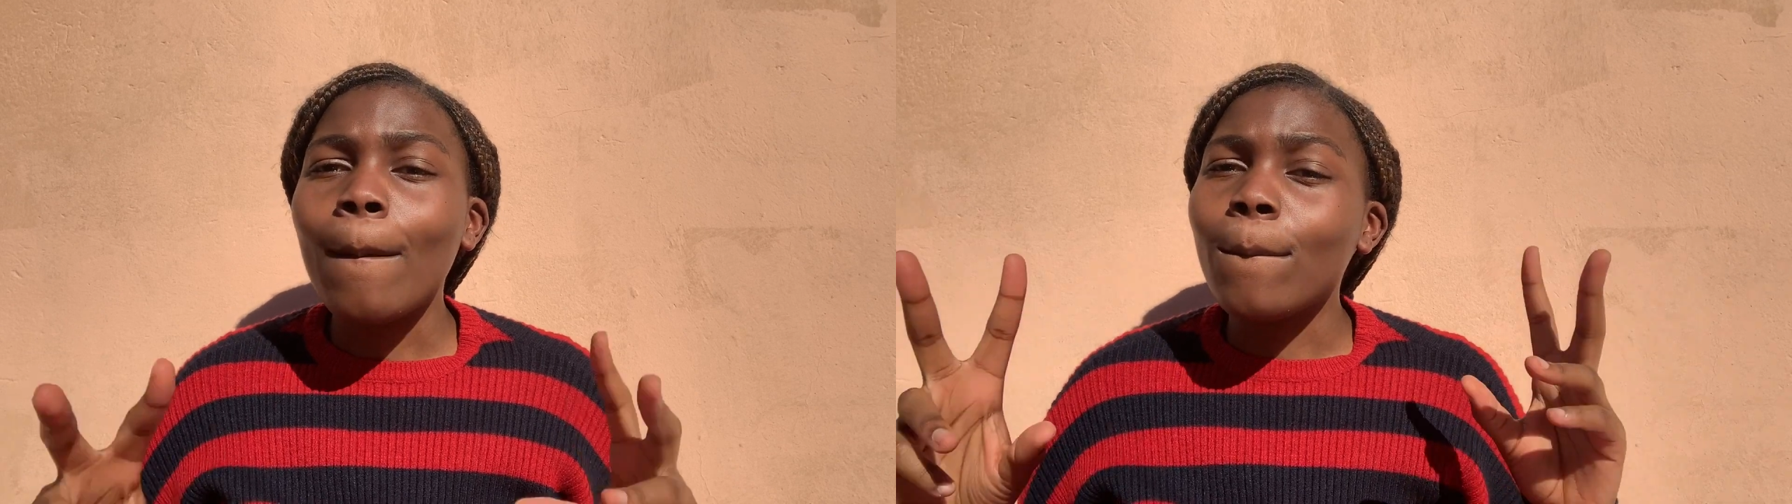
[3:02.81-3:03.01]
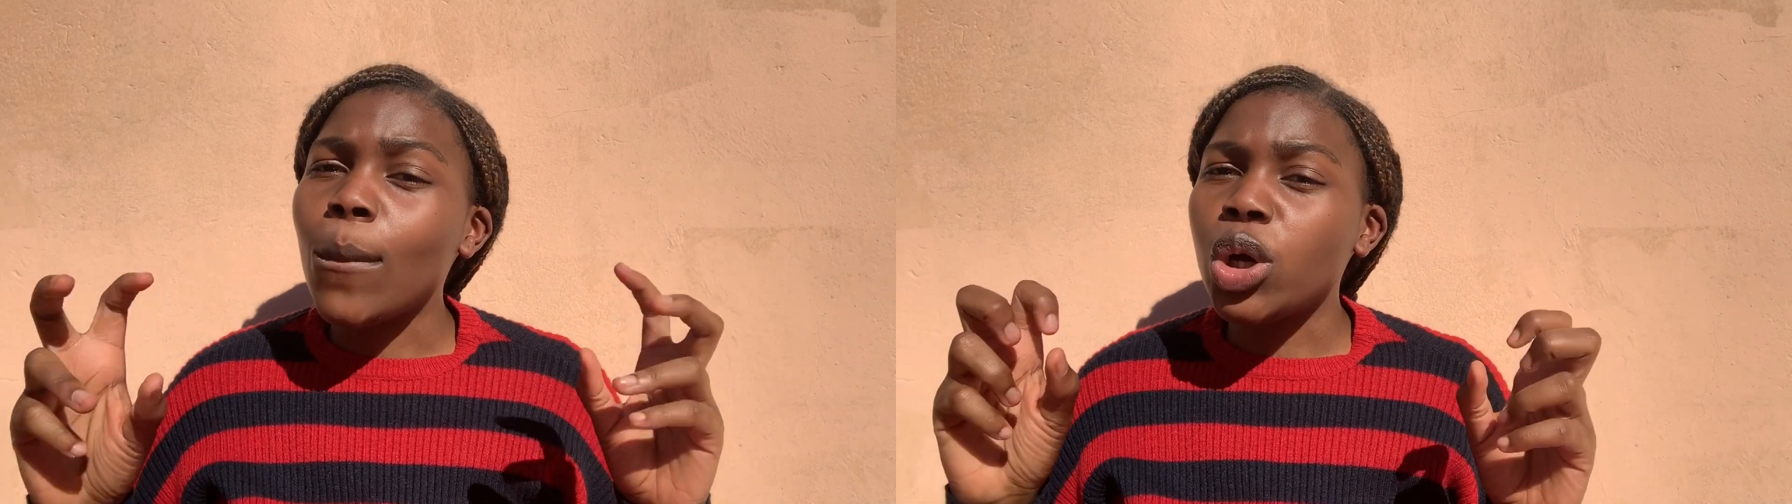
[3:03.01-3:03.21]

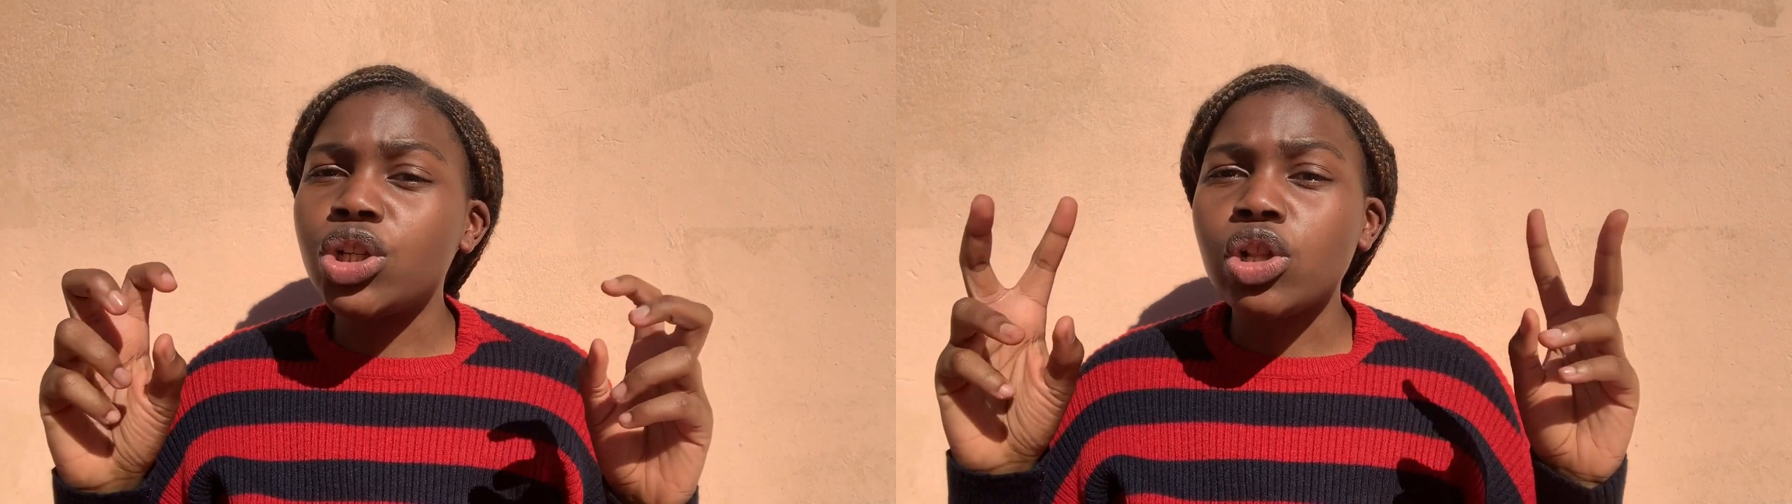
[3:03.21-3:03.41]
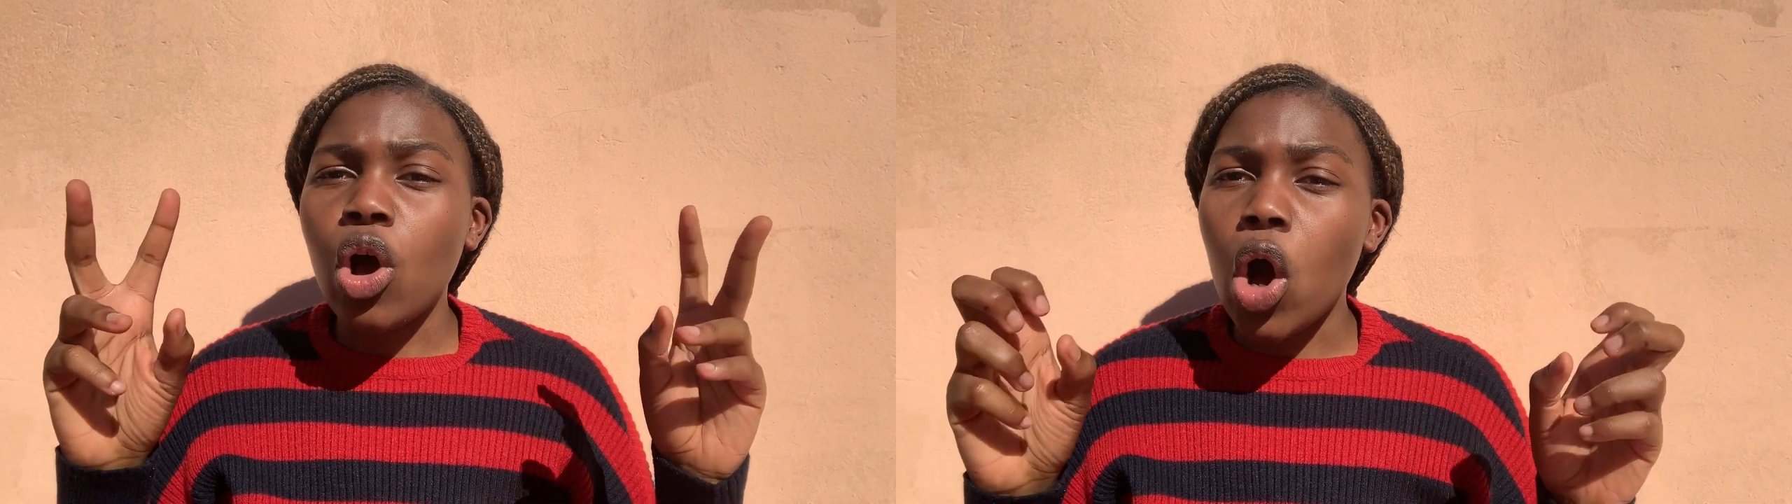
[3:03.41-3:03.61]

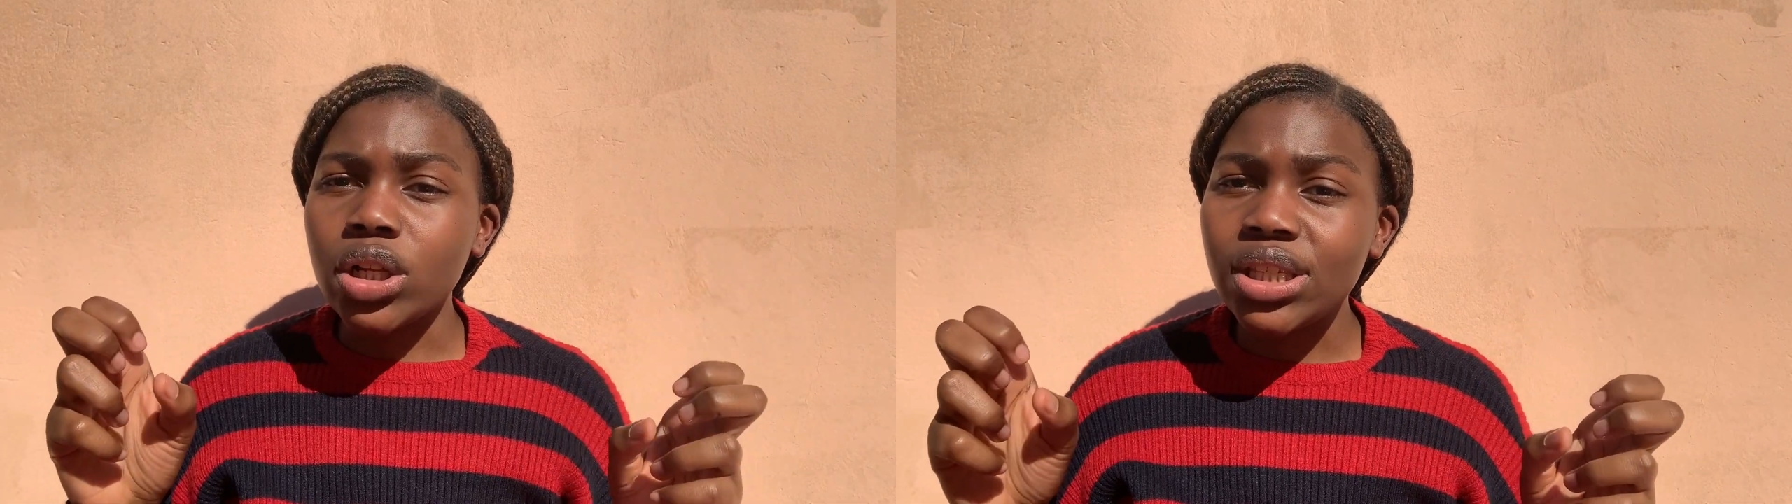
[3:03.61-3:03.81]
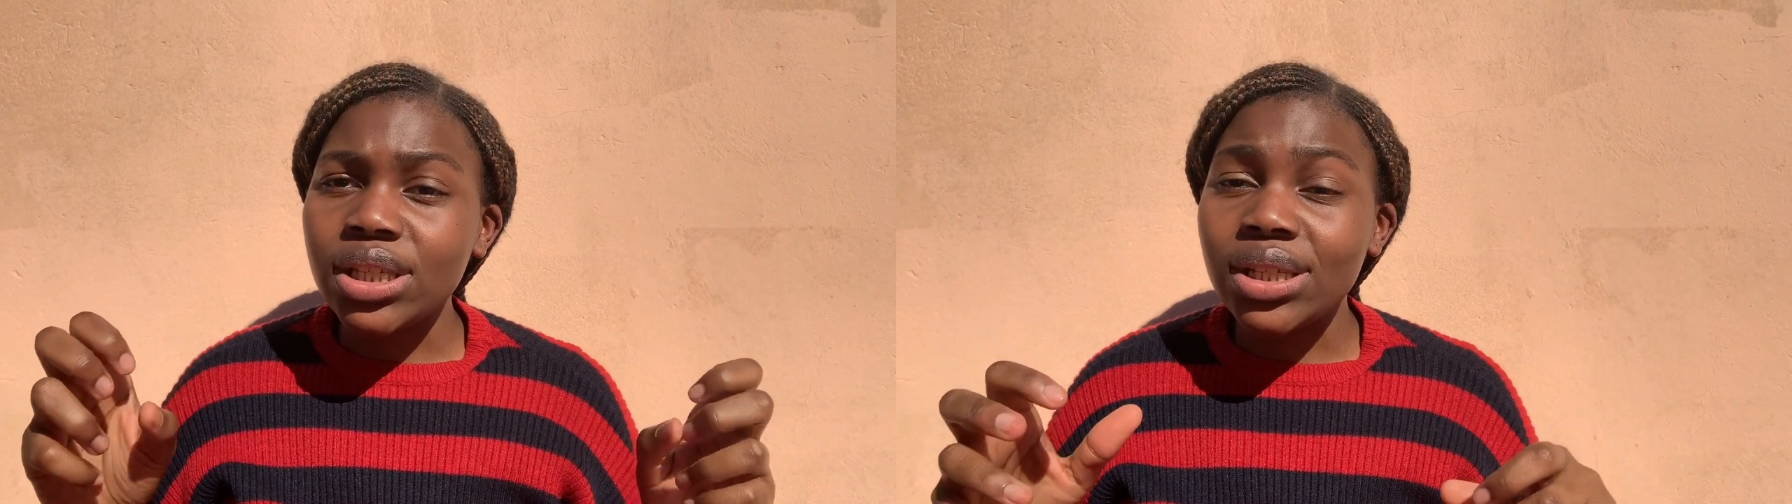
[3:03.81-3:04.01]
model
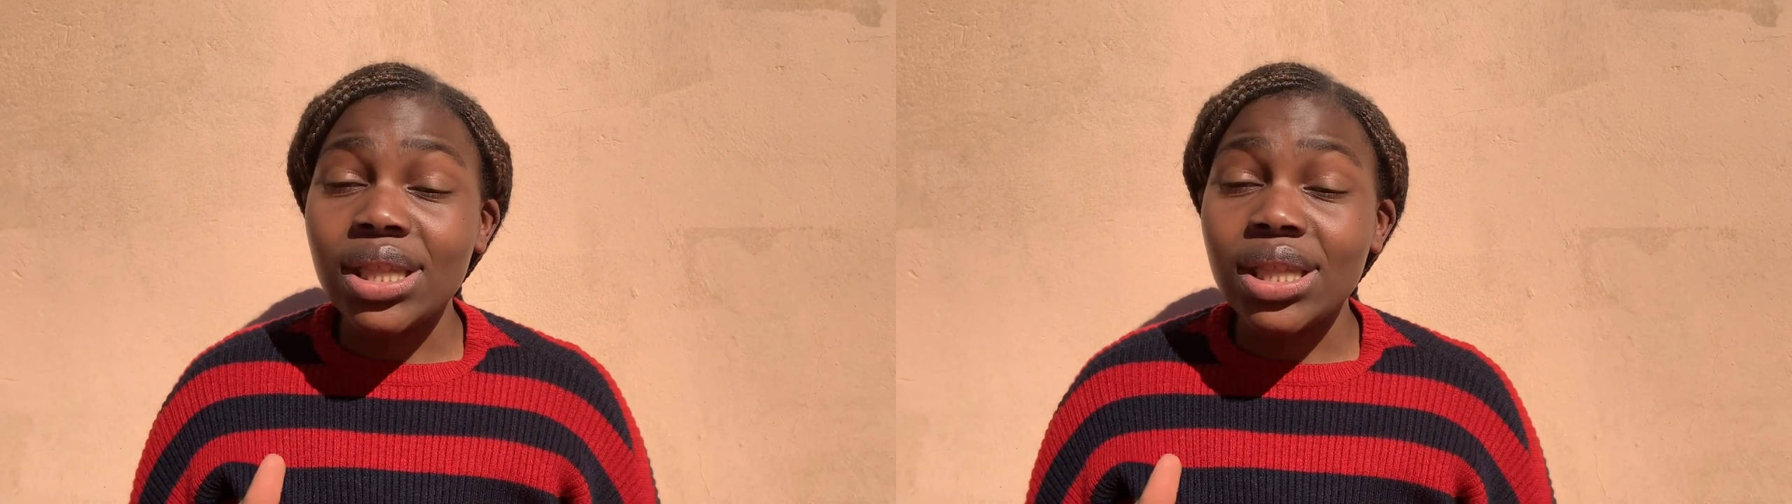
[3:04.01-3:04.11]
answers